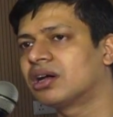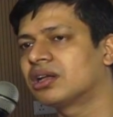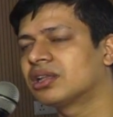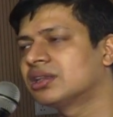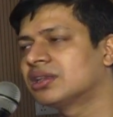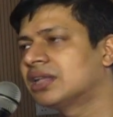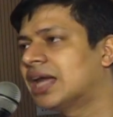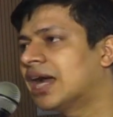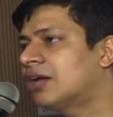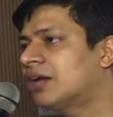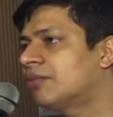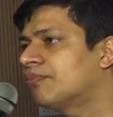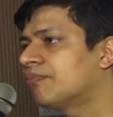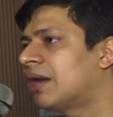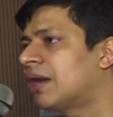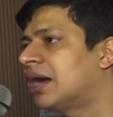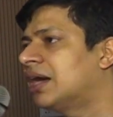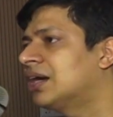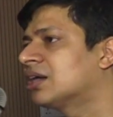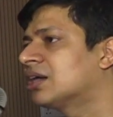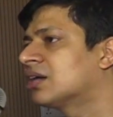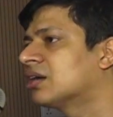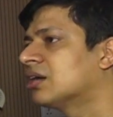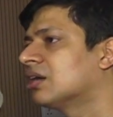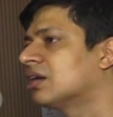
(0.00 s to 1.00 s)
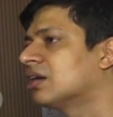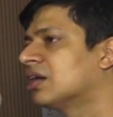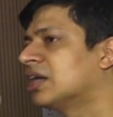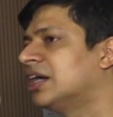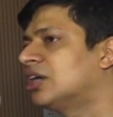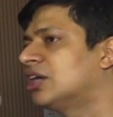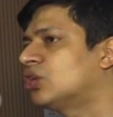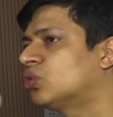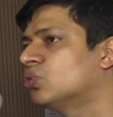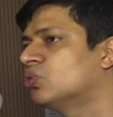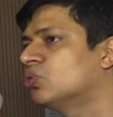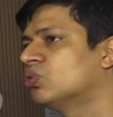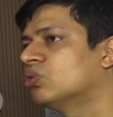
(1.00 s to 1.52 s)
that might
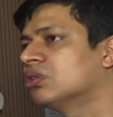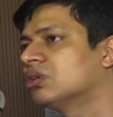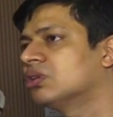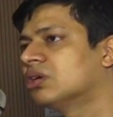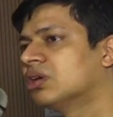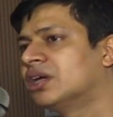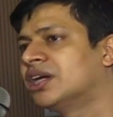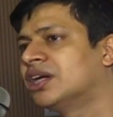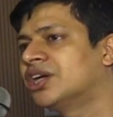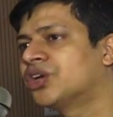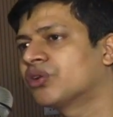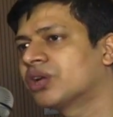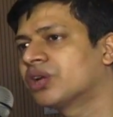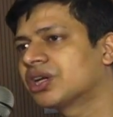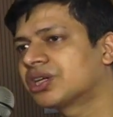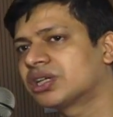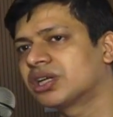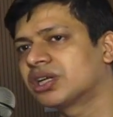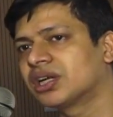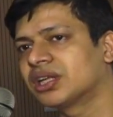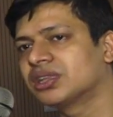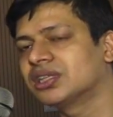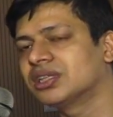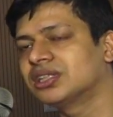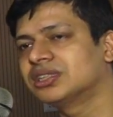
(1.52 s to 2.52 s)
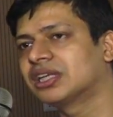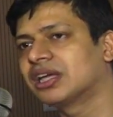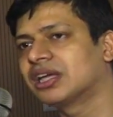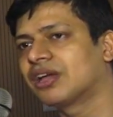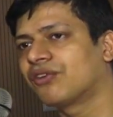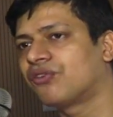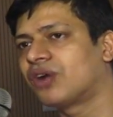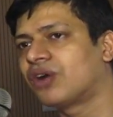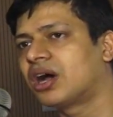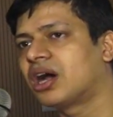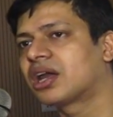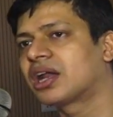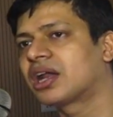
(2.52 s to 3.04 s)
lead to deterioration in the
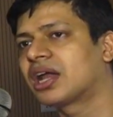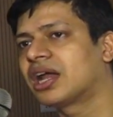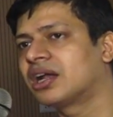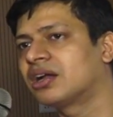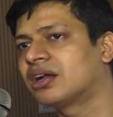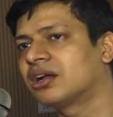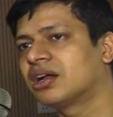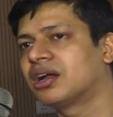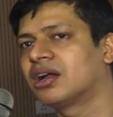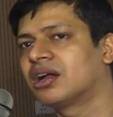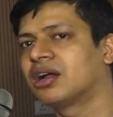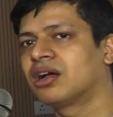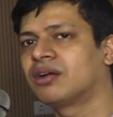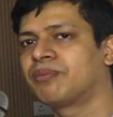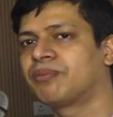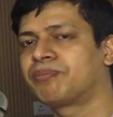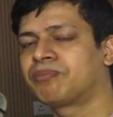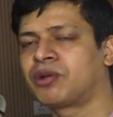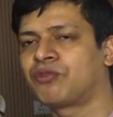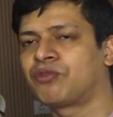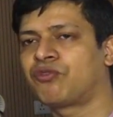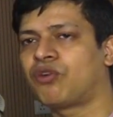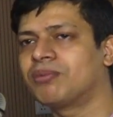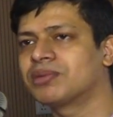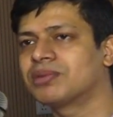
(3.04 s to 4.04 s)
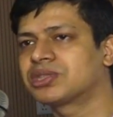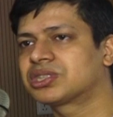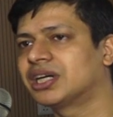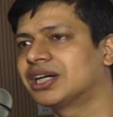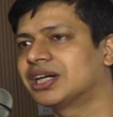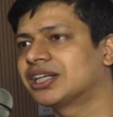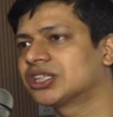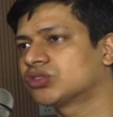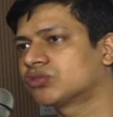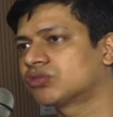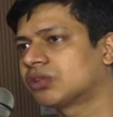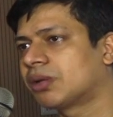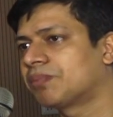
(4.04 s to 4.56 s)
GFR and performance
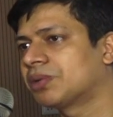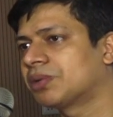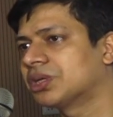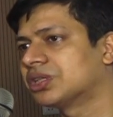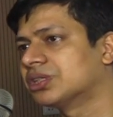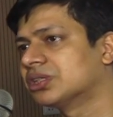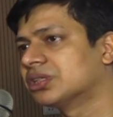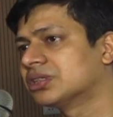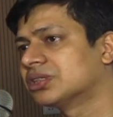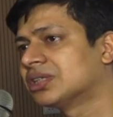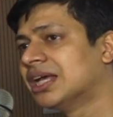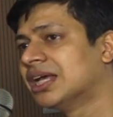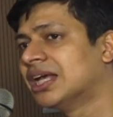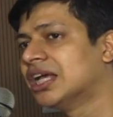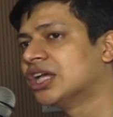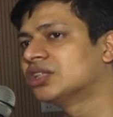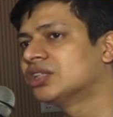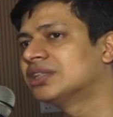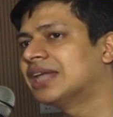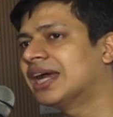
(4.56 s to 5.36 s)
status of the patients.